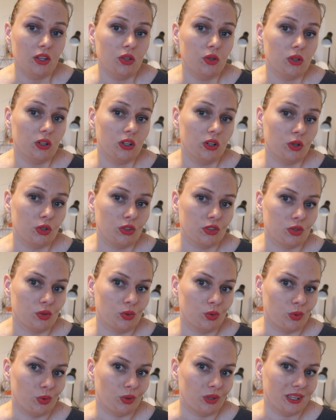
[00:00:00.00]
You can
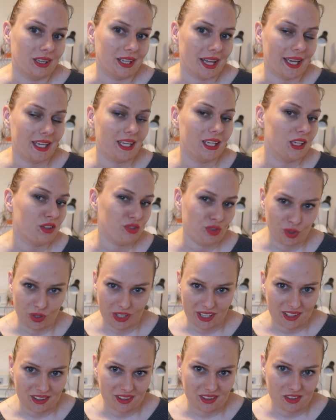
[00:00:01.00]
also like if you
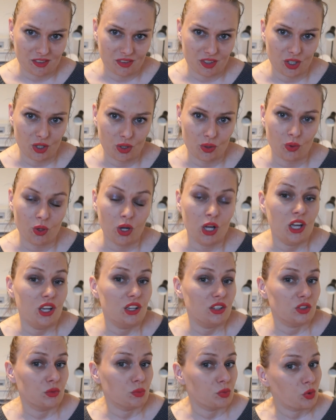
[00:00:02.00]
like this video,
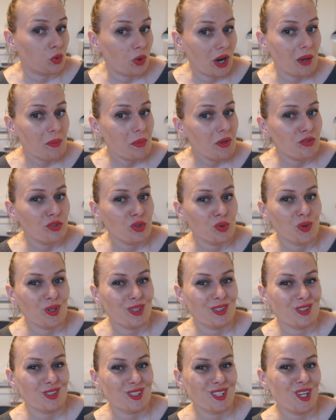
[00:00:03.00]
subscribe if you
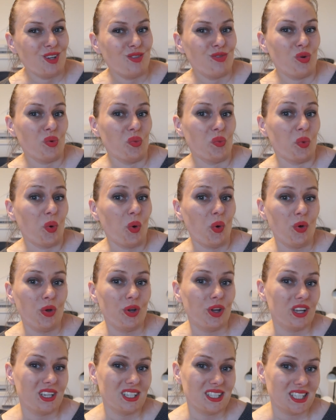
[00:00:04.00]
want to stay for more
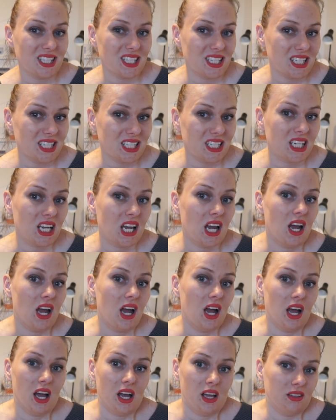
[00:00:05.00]
content,
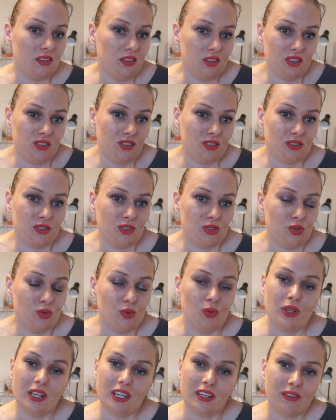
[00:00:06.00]
and just
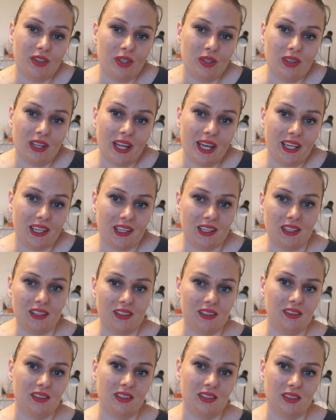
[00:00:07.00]
do whatever you like.
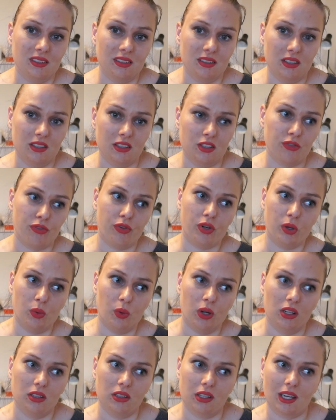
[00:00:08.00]
It's a free
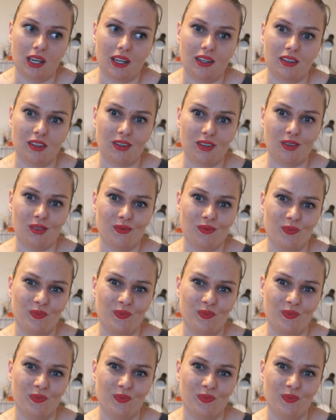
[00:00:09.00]
world, I guess,